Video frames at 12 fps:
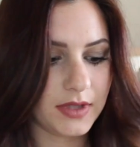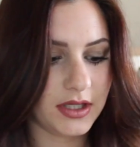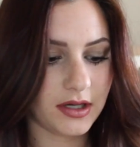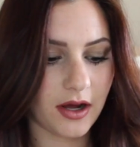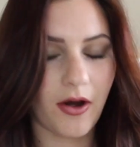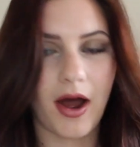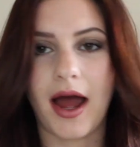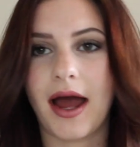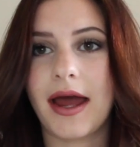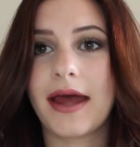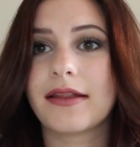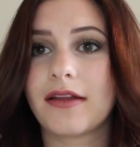You know,
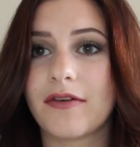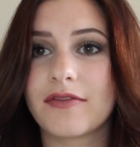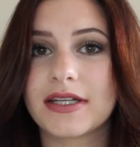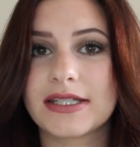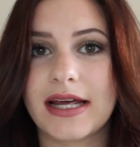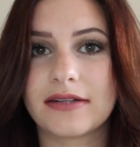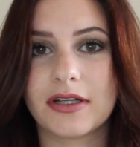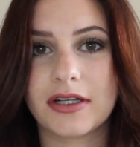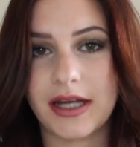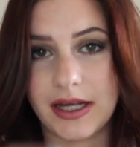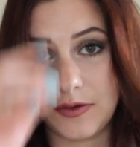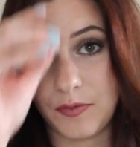I love this hair
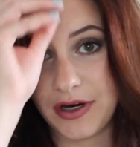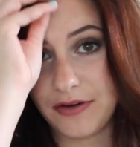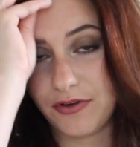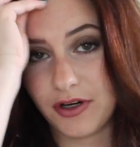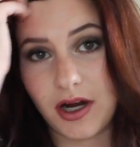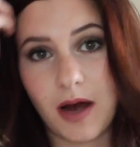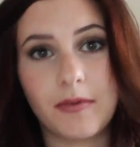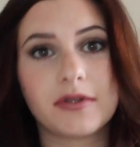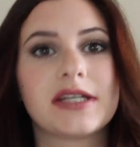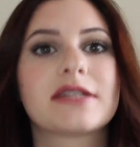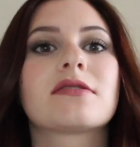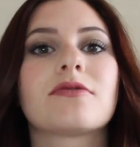look. I can wear it for a couple
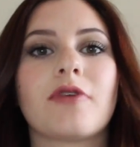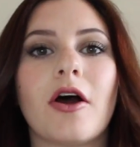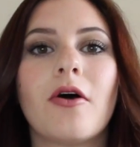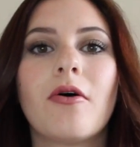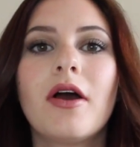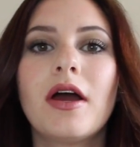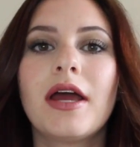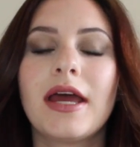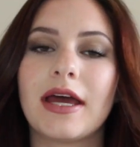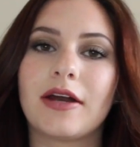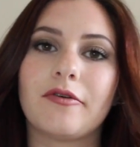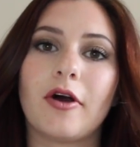days in a row.
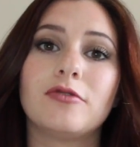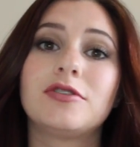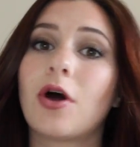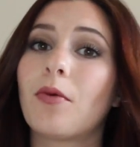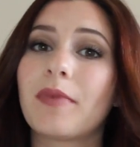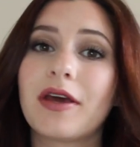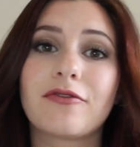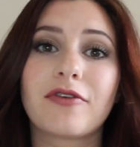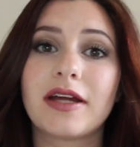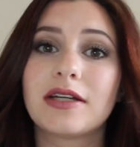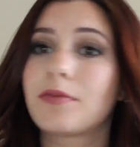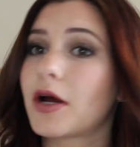Don't be
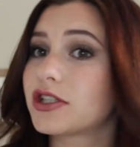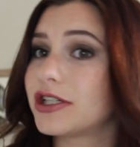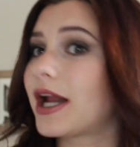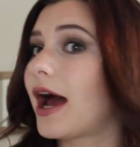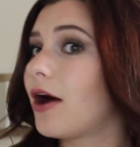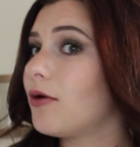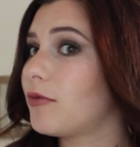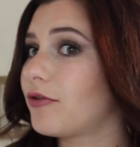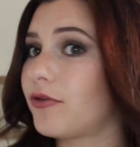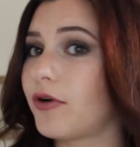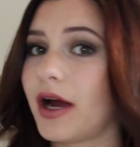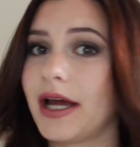afraid to brush it out.
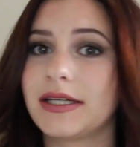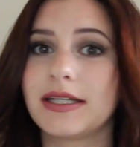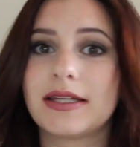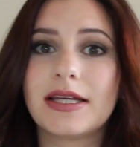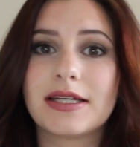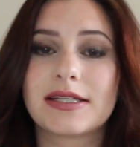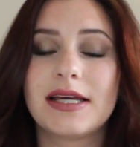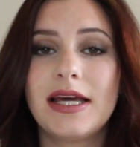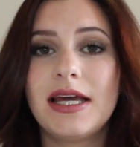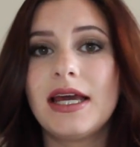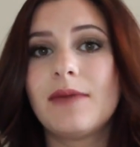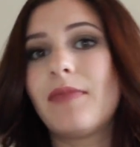Before I did this,
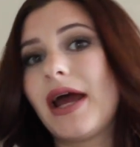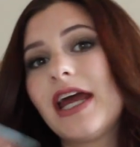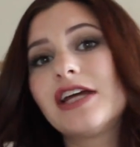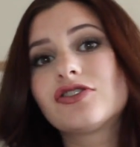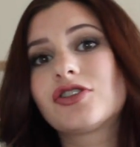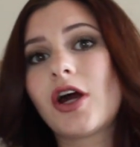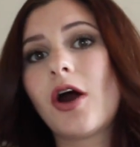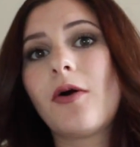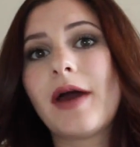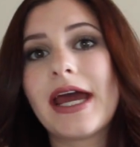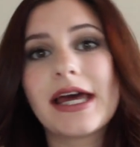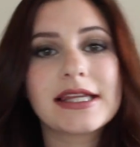my
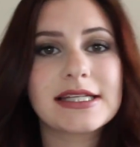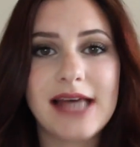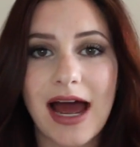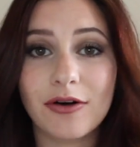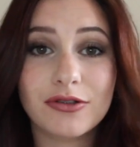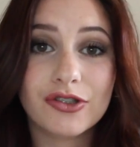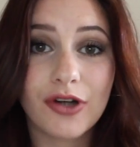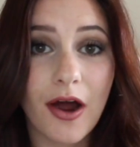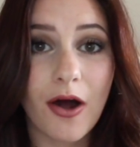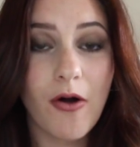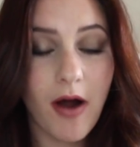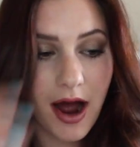intro and this
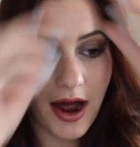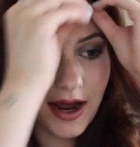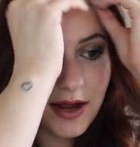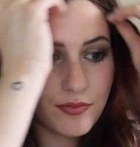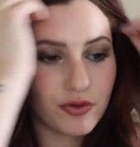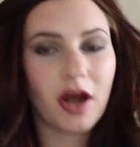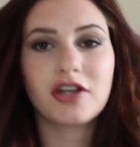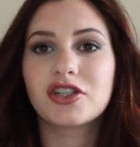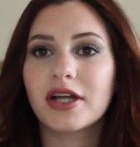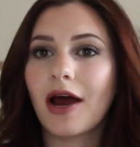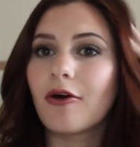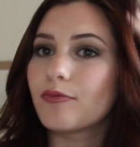outro, I
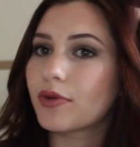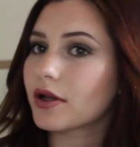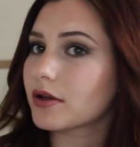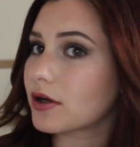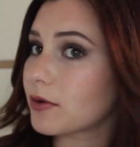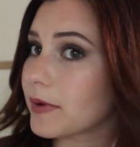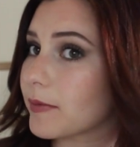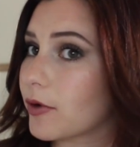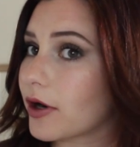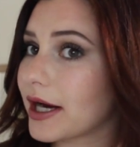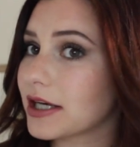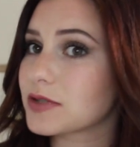brushed it out and put a little bit
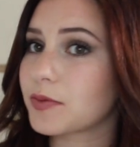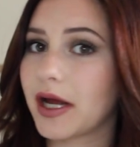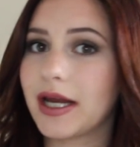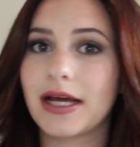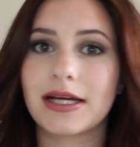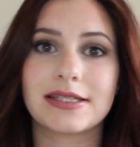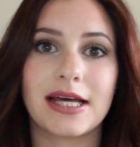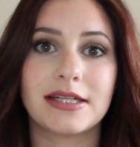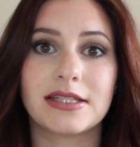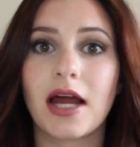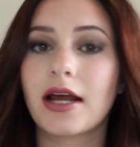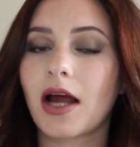more hairspray in it because
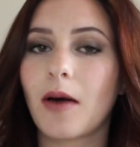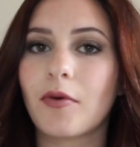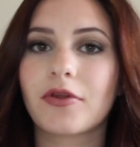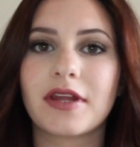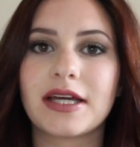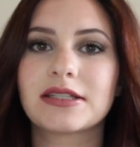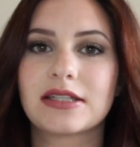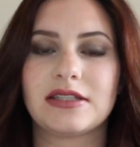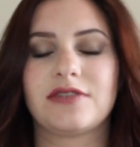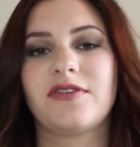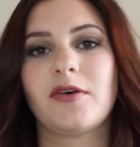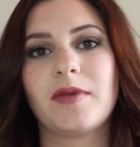I've done a couple things
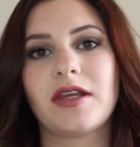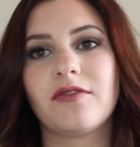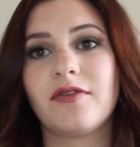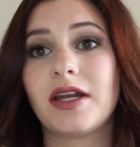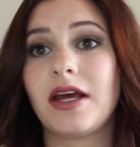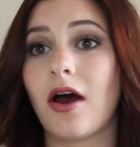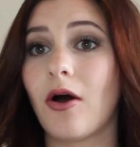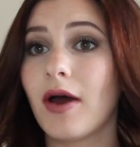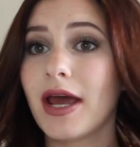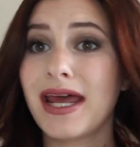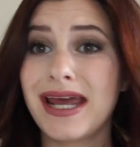since filming the video